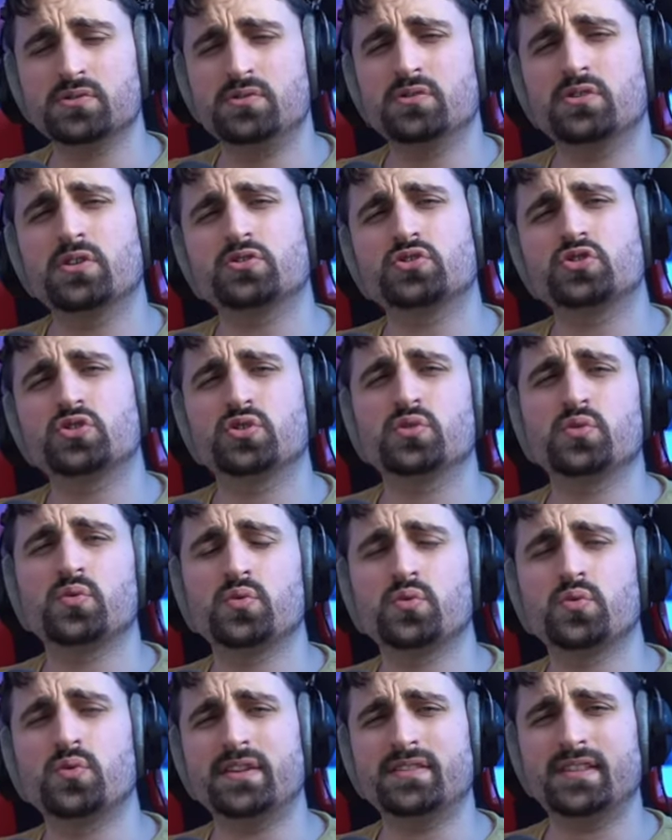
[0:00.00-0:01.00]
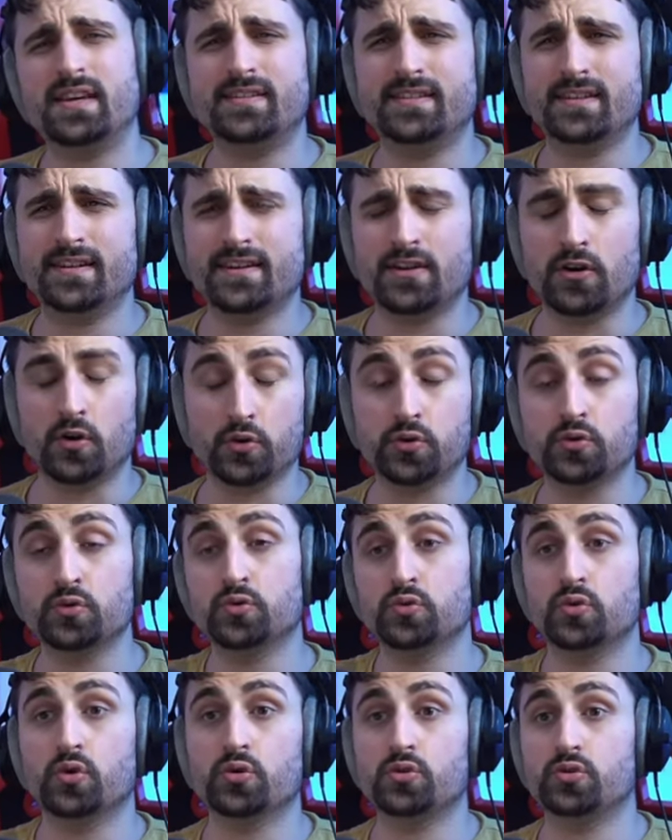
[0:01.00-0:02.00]
you're not sure what they did or
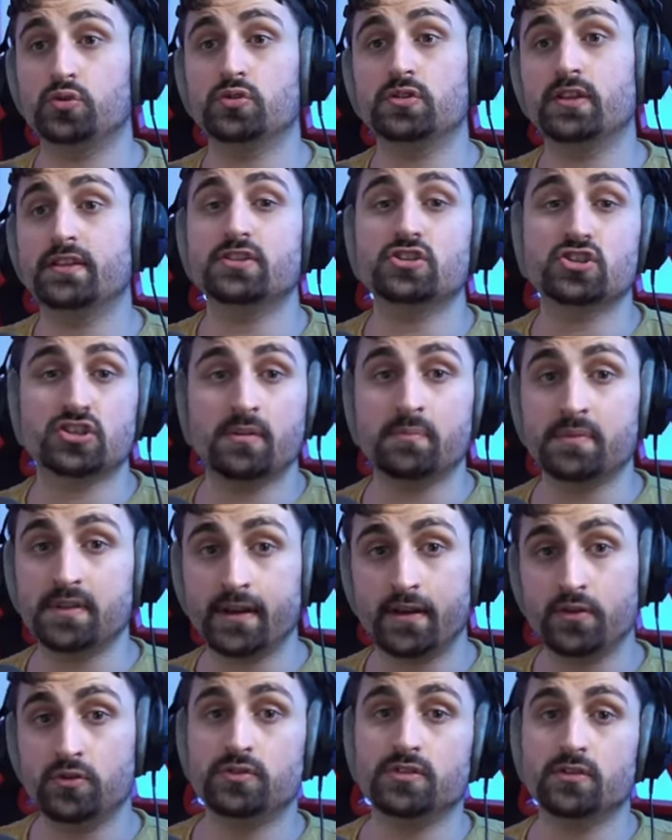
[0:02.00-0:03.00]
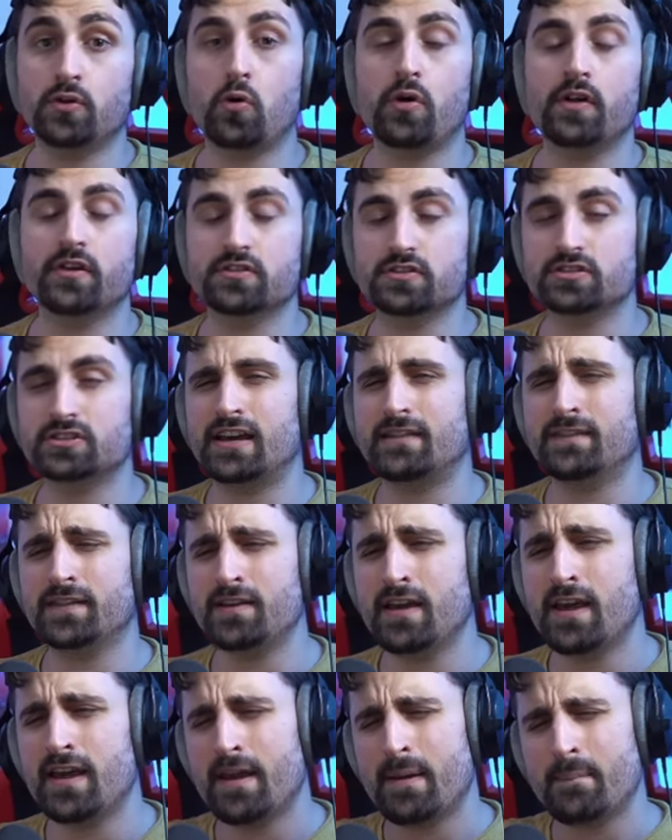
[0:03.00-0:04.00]
you or you, they did something and you didn't quite understand it
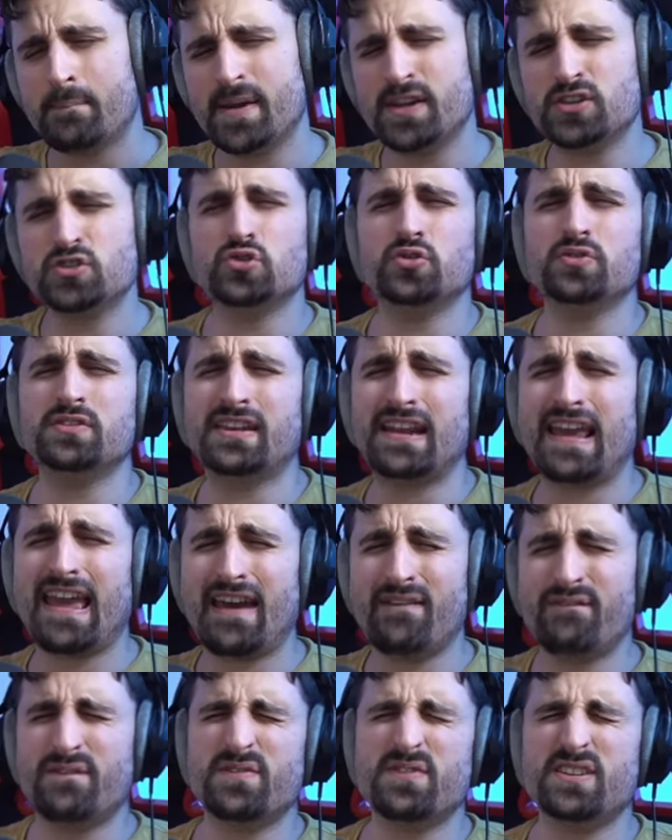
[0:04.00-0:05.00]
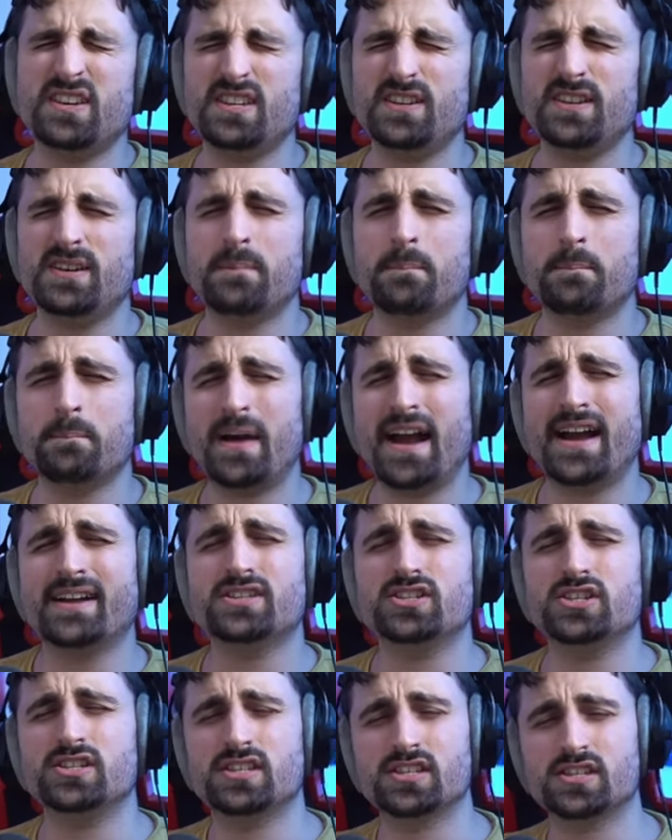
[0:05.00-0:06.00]
make sure that every
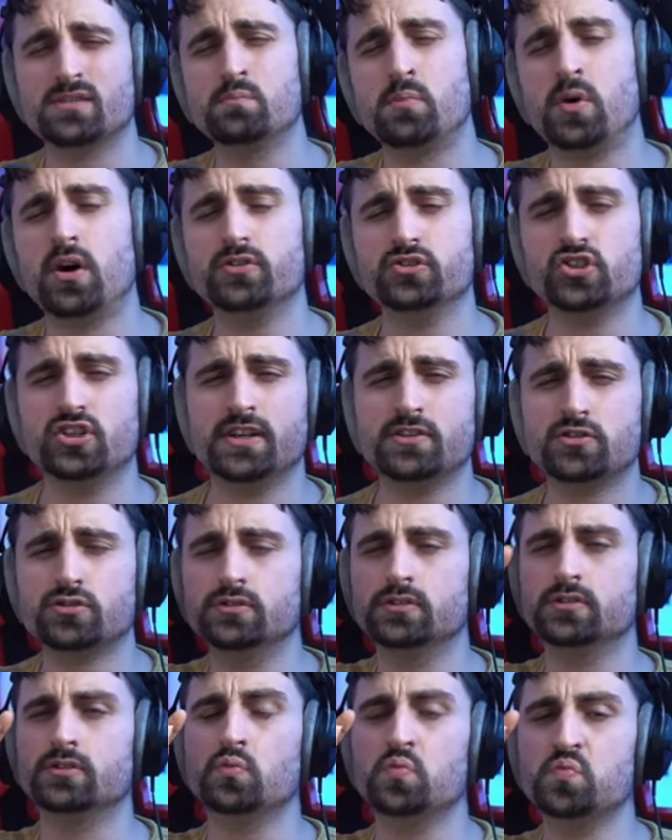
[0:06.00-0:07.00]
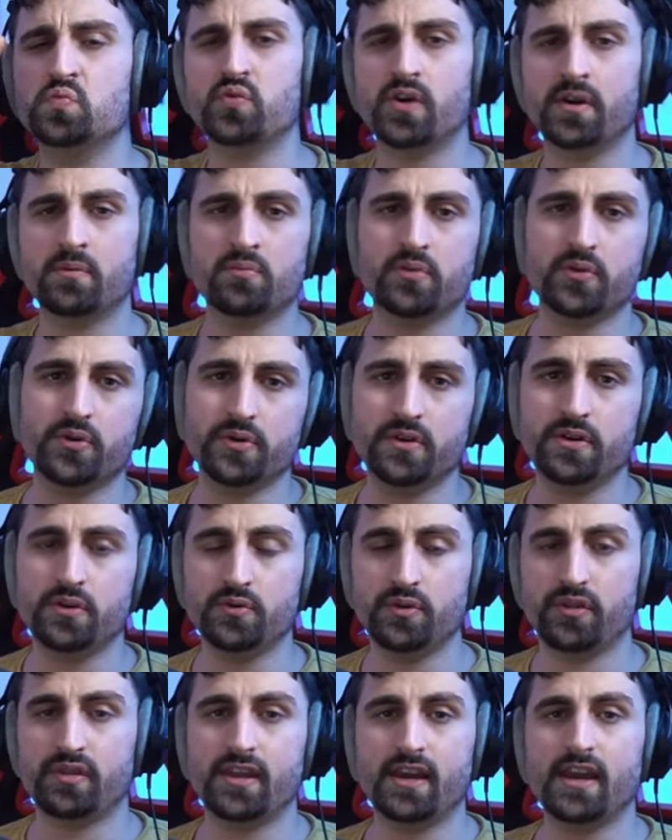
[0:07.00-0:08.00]
match is a small chance to learn one more
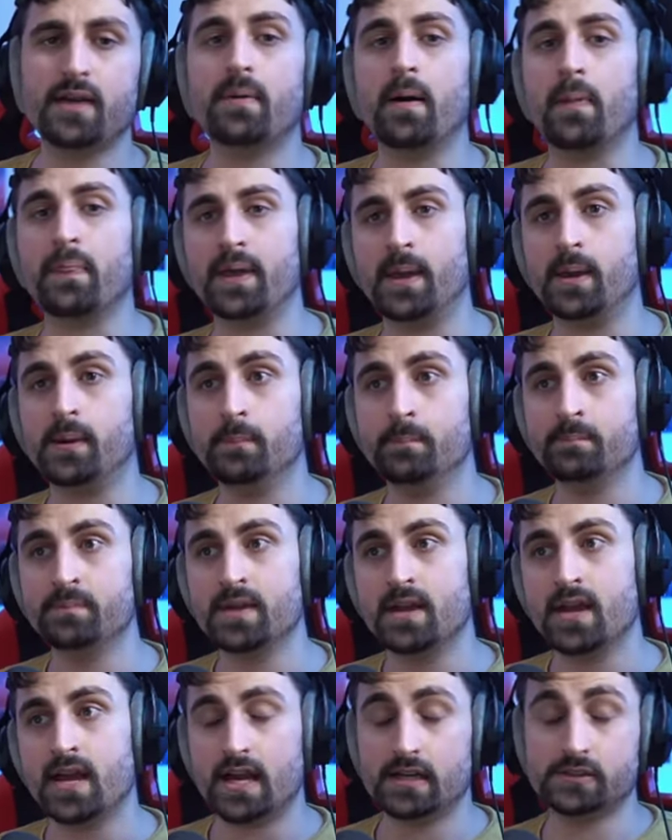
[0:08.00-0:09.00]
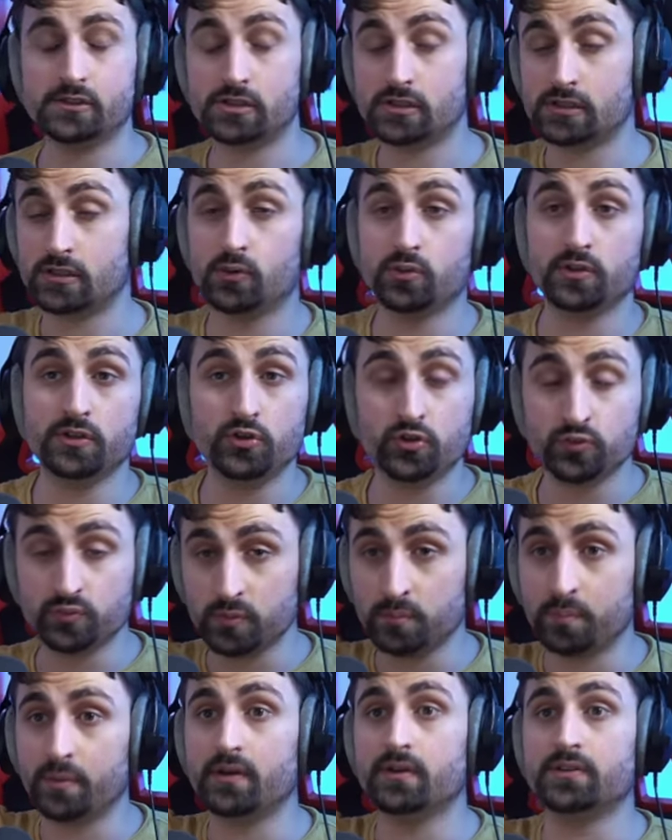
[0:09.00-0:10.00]
new thing about the game and slowly you will
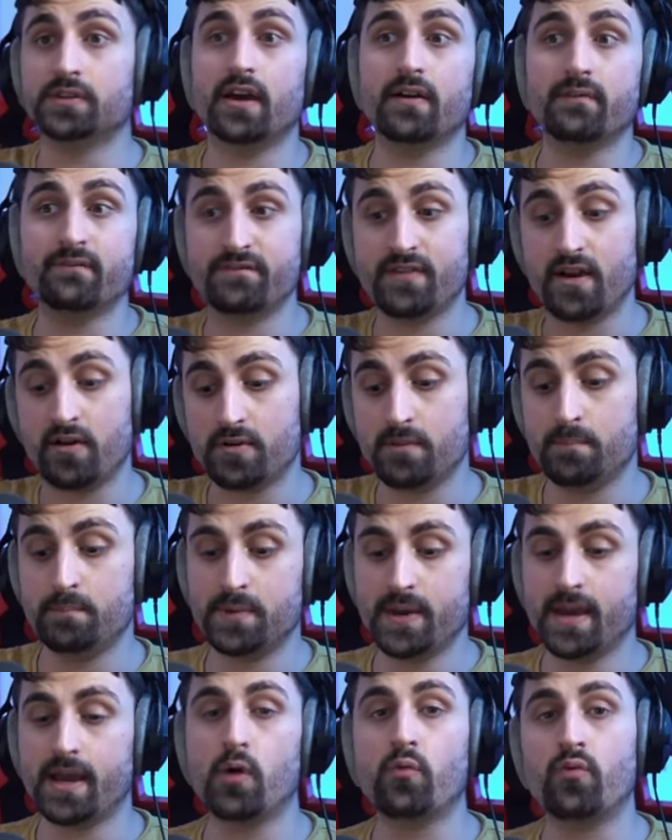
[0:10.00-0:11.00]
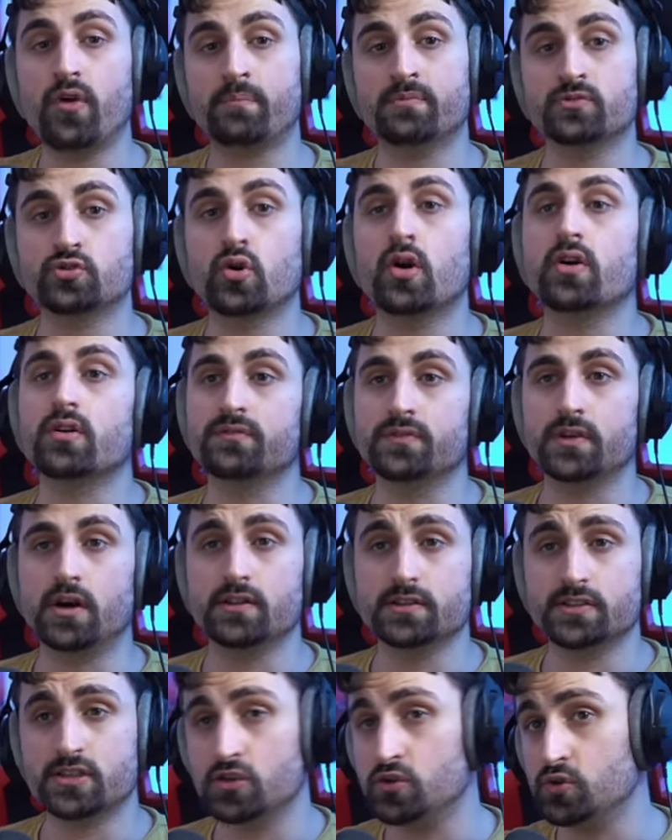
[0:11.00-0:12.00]
build a very big repertoire of
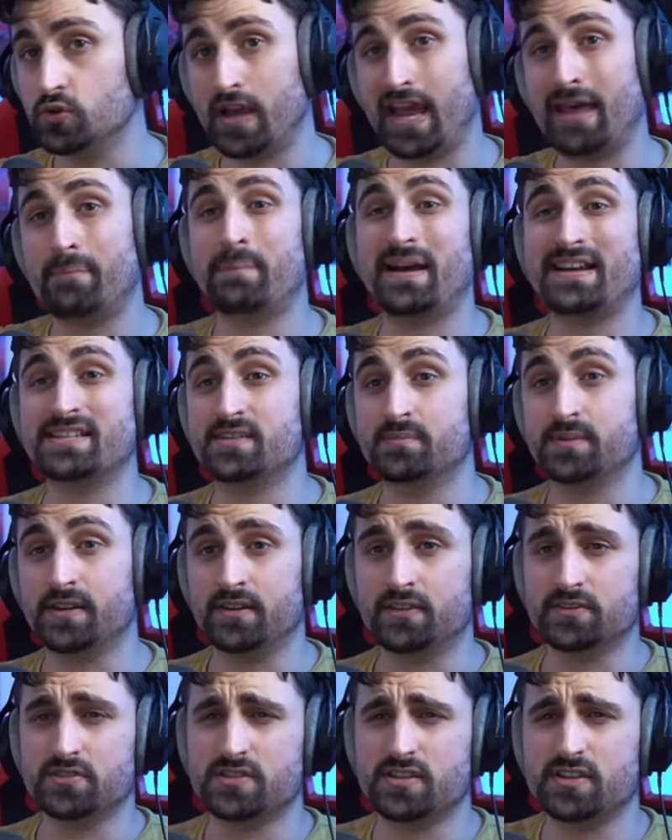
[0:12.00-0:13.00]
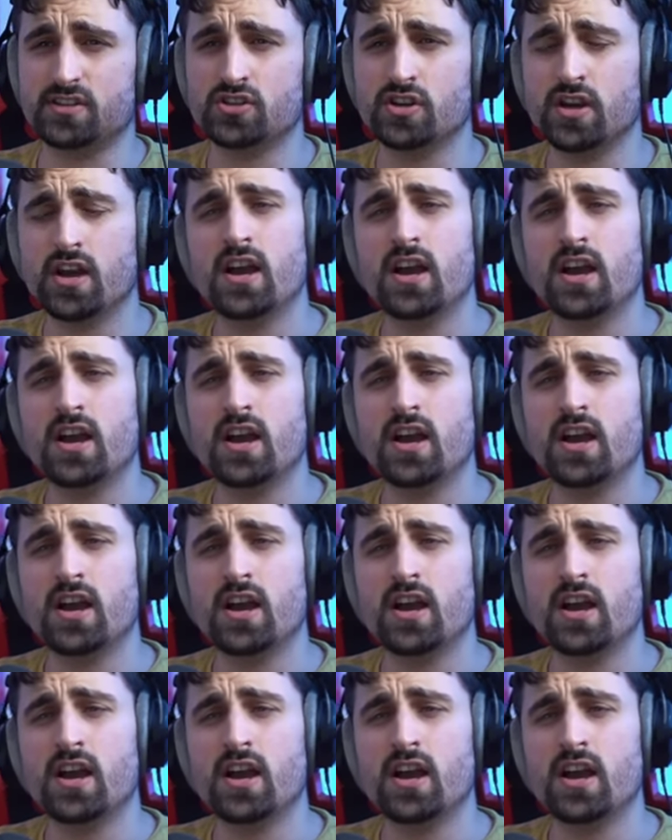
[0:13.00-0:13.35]
knowledge and you'll get past the beginner stage